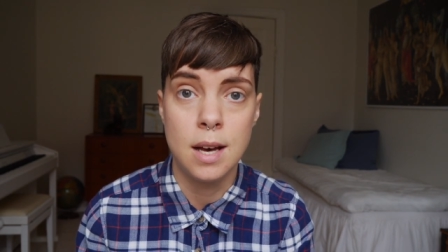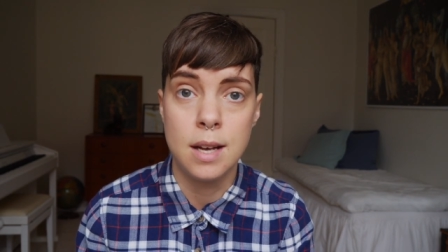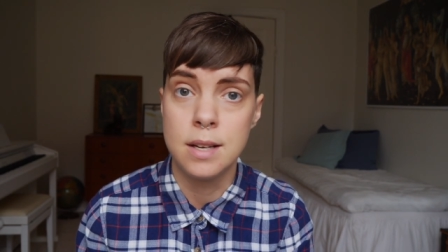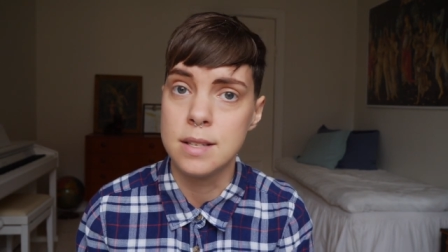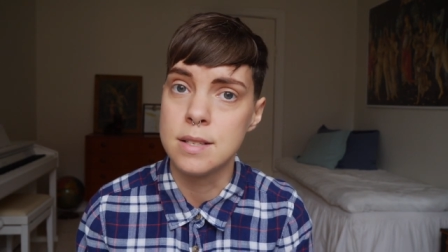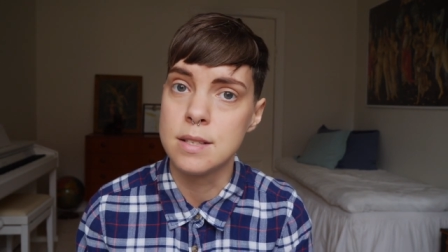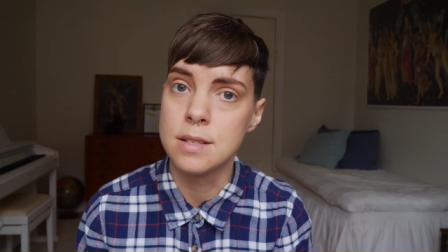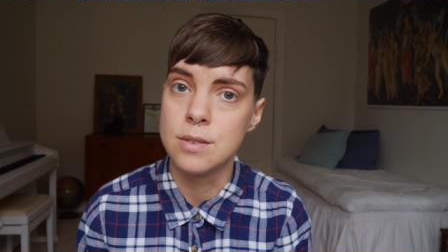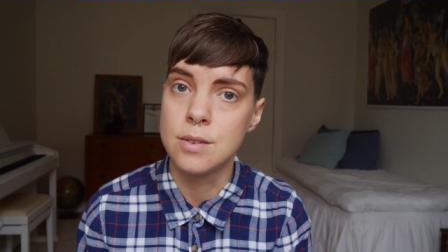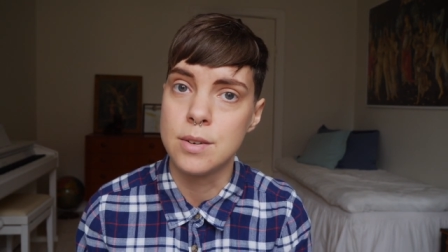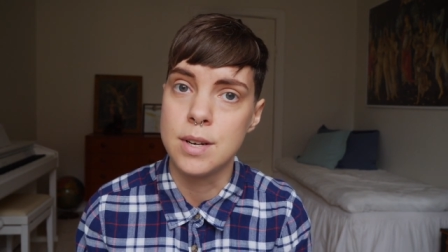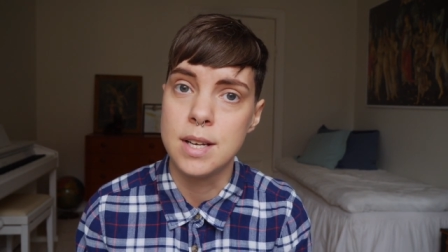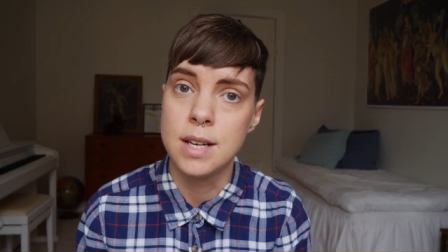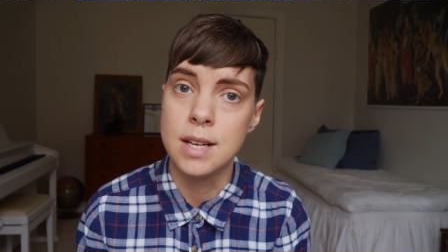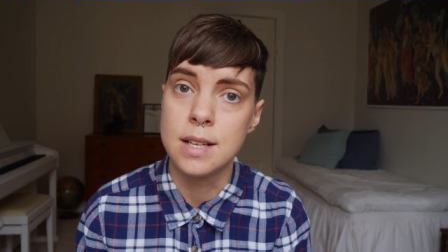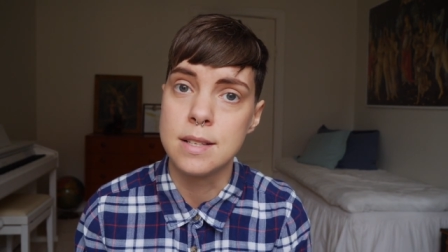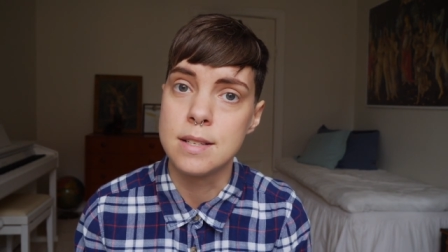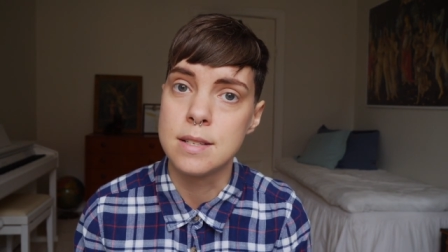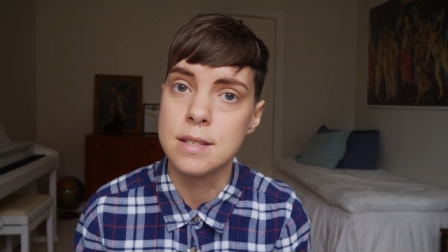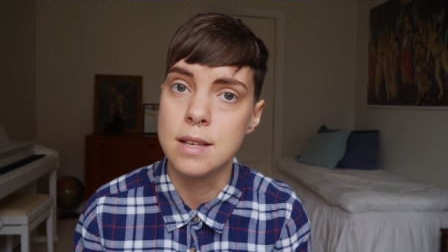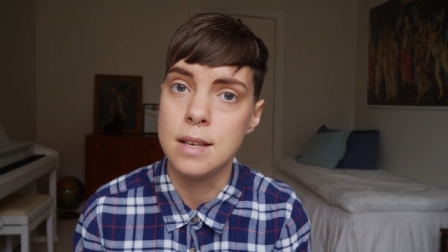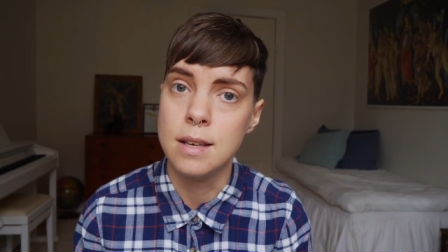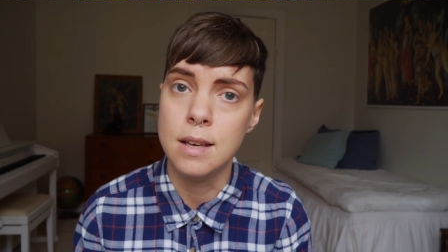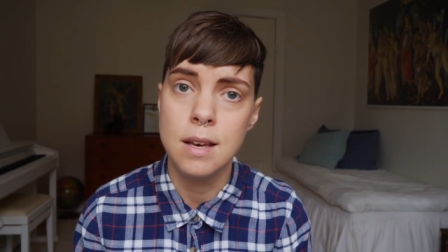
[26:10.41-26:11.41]
and is great at
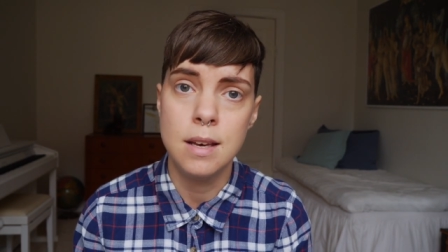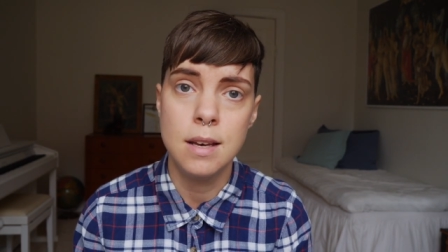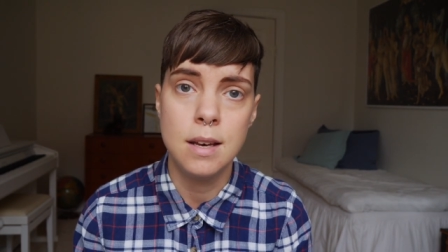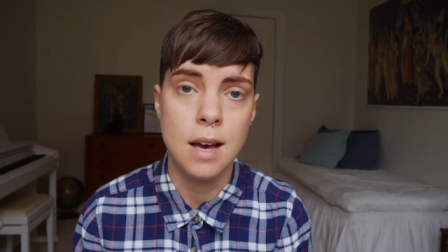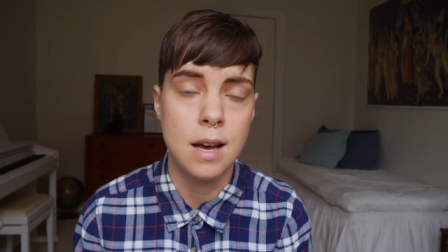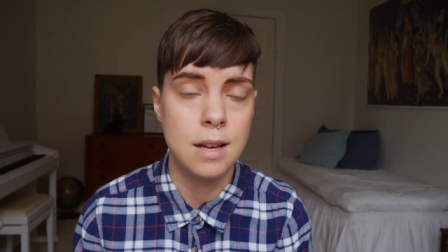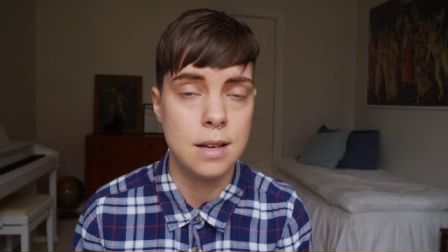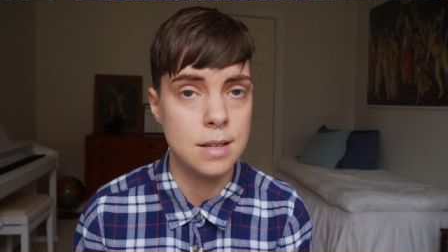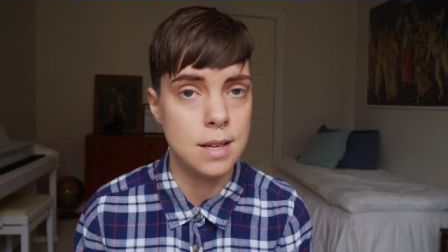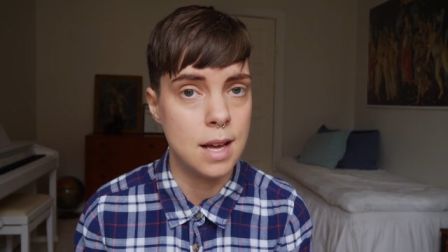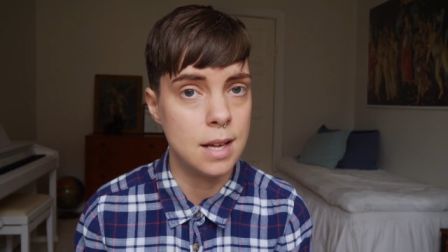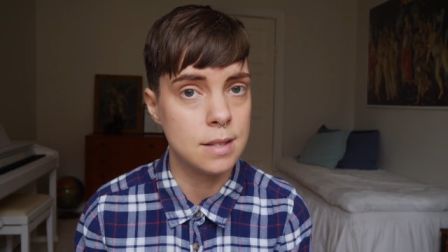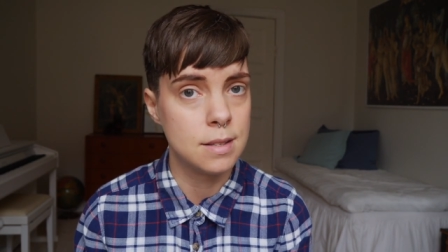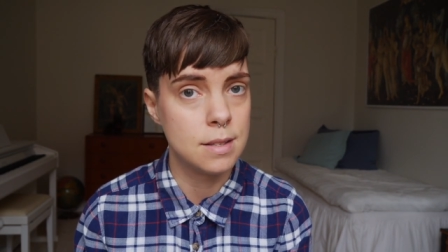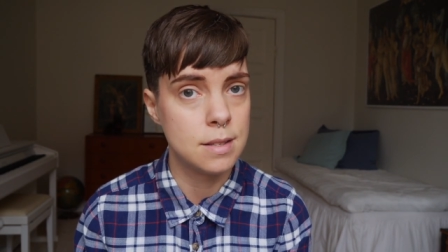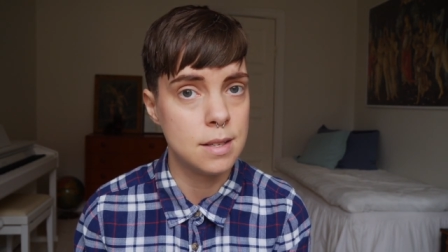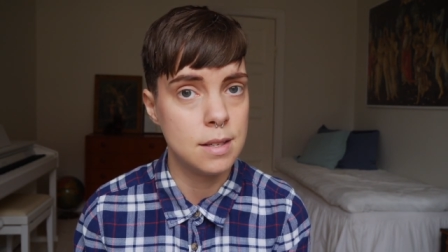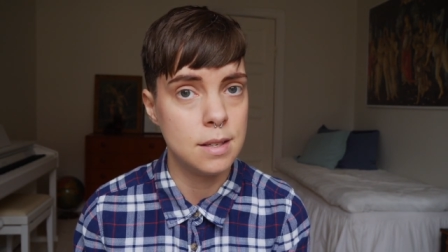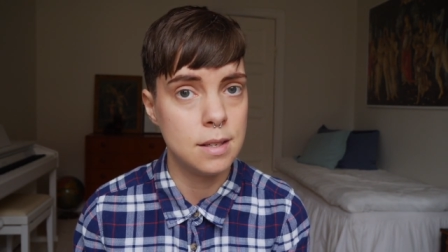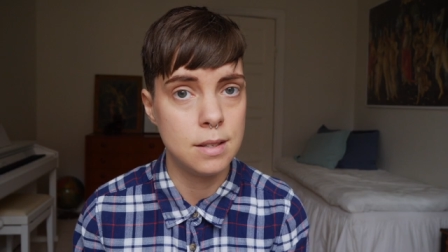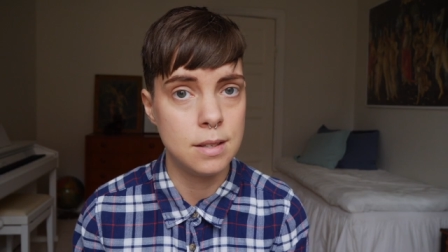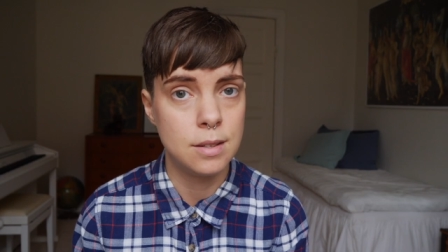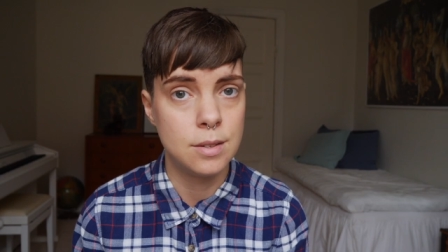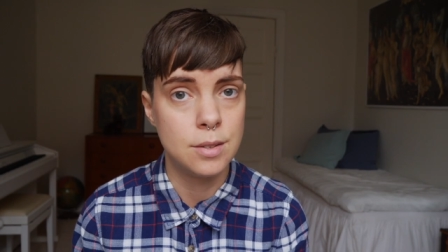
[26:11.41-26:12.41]
singing and
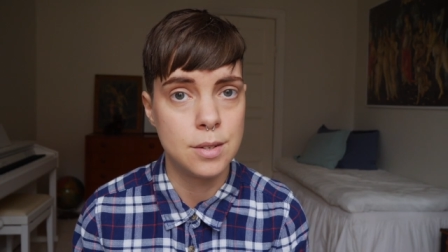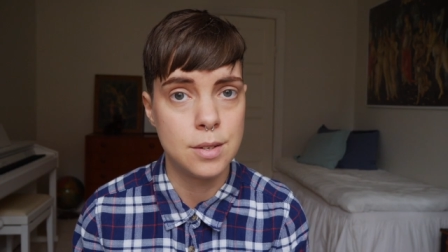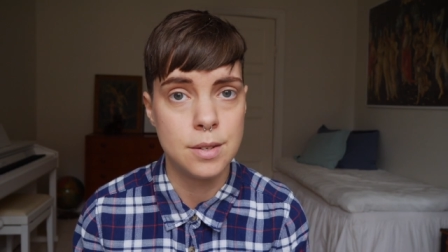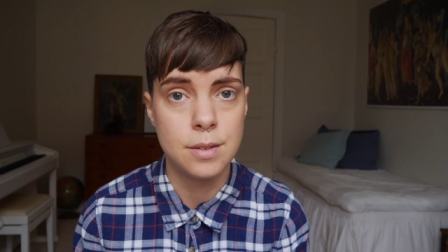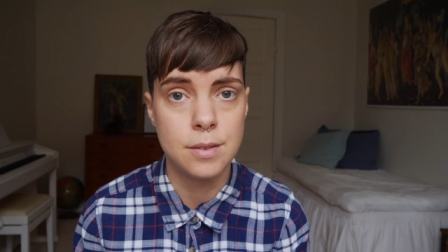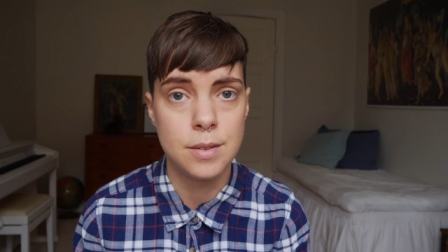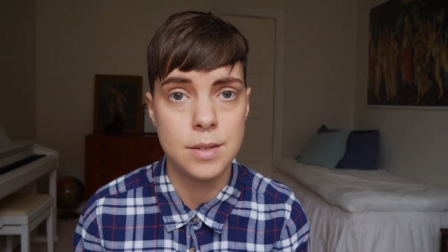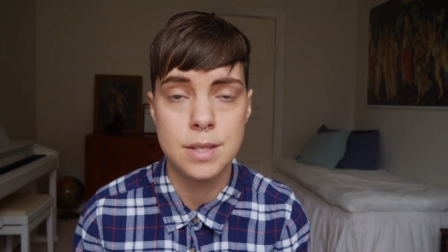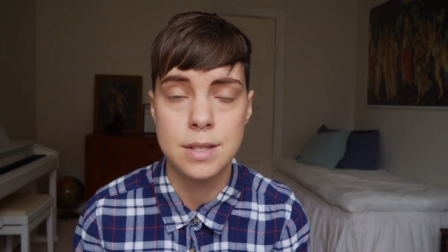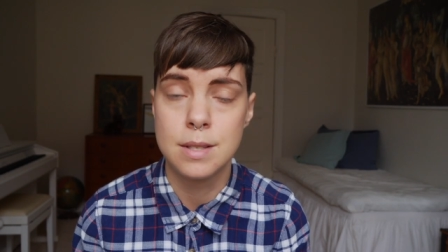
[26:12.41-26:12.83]
dancing or